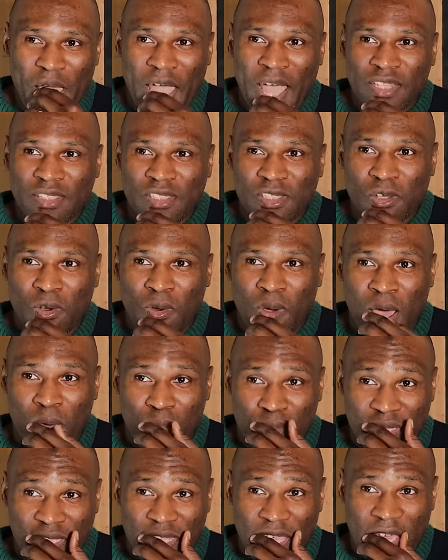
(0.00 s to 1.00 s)
And so I
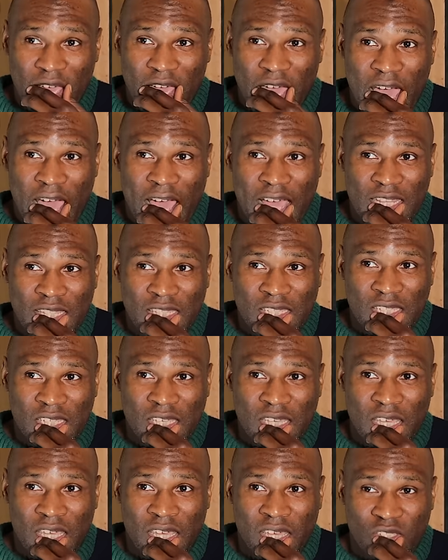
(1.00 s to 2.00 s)
was there, and
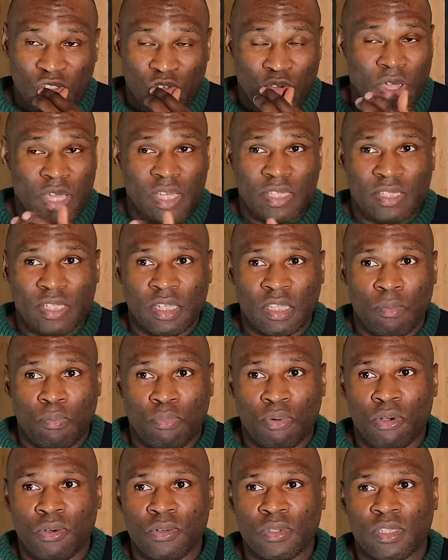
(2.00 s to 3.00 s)
it's crazy. The
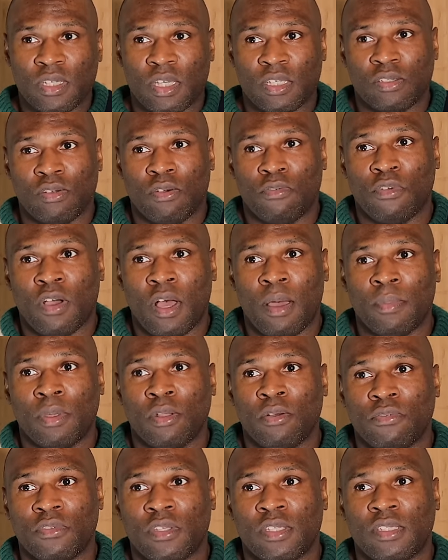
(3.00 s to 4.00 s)
process of
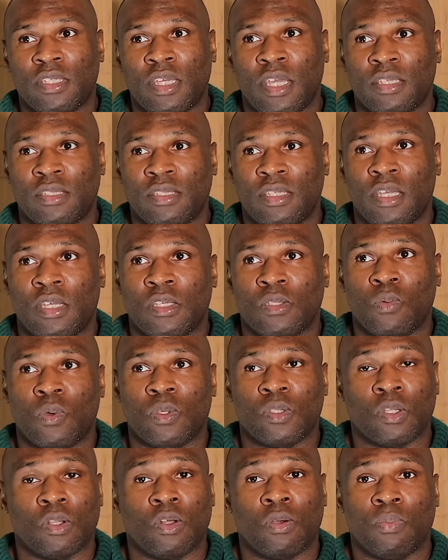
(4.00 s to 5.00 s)
coming off the CSC
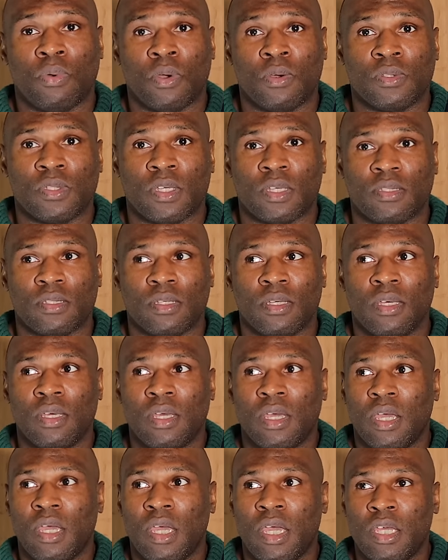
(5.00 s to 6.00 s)
was a long process.
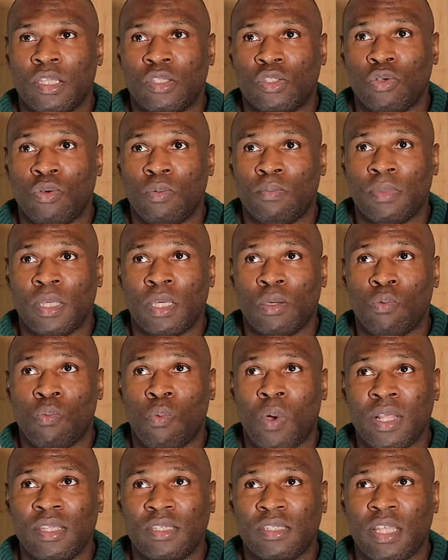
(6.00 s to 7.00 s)
It took me,
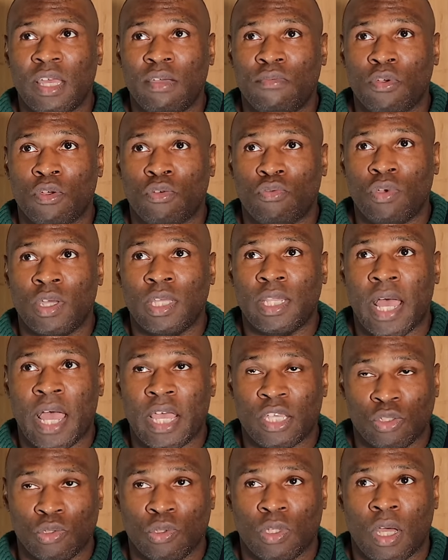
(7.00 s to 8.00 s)
once they've agreed that
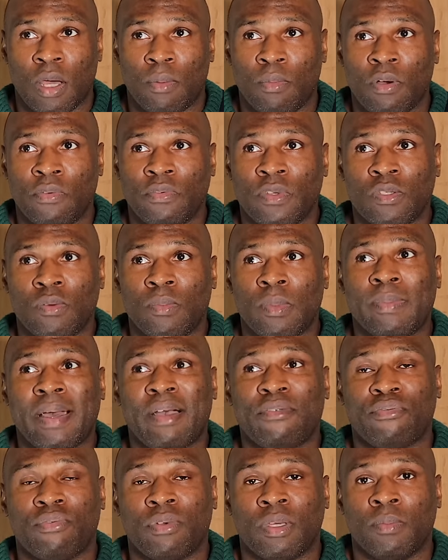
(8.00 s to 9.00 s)
I should come off, it took me
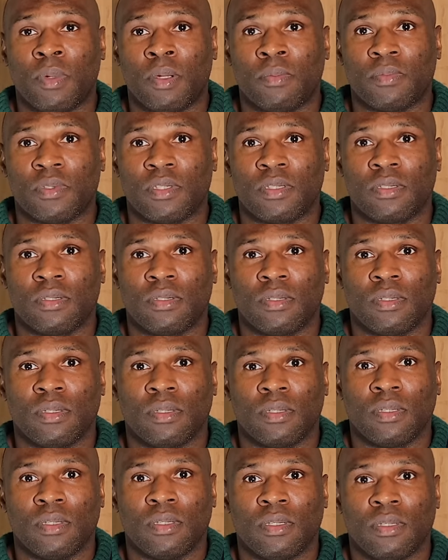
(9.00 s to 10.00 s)
about 3 months
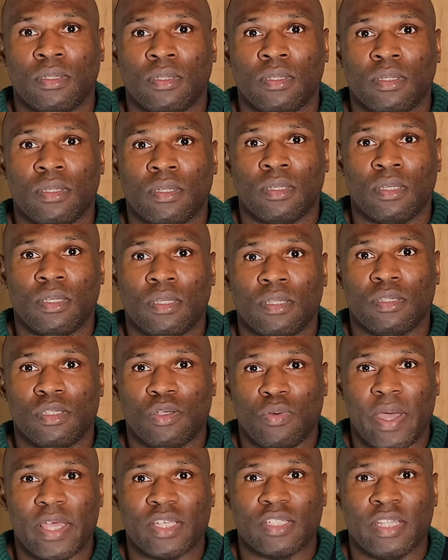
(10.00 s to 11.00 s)

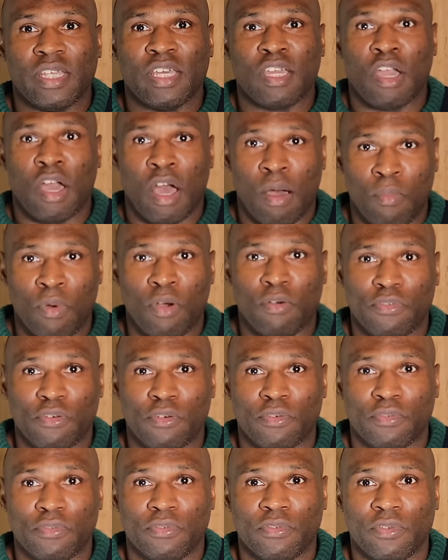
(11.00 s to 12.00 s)
to actually come off
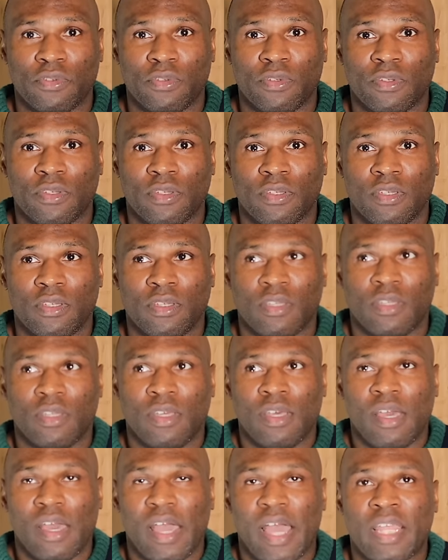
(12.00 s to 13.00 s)
of.
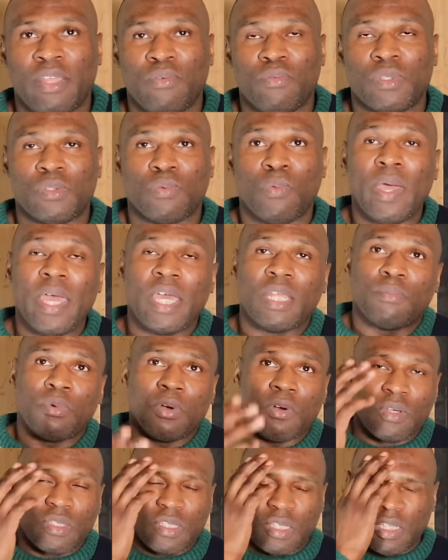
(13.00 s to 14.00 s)
And it was weird,
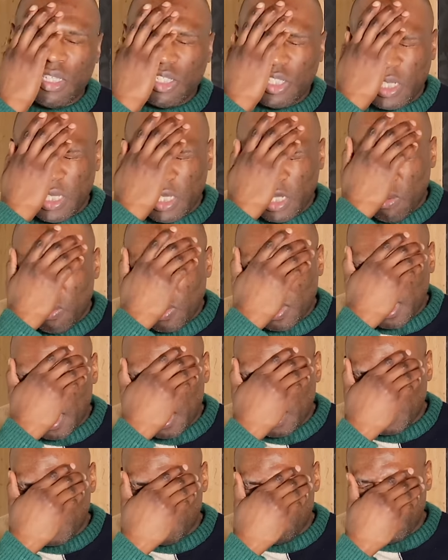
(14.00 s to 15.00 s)
because initially they were
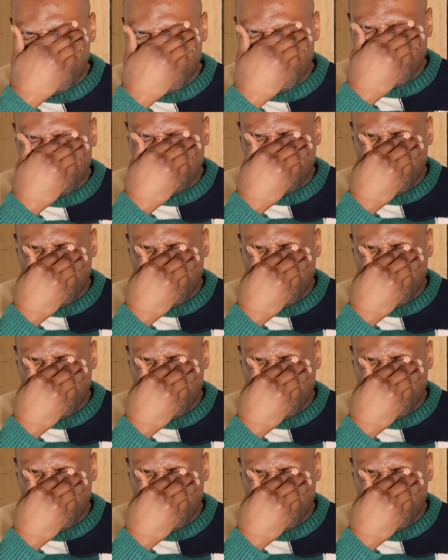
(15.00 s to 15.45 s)
saying to me as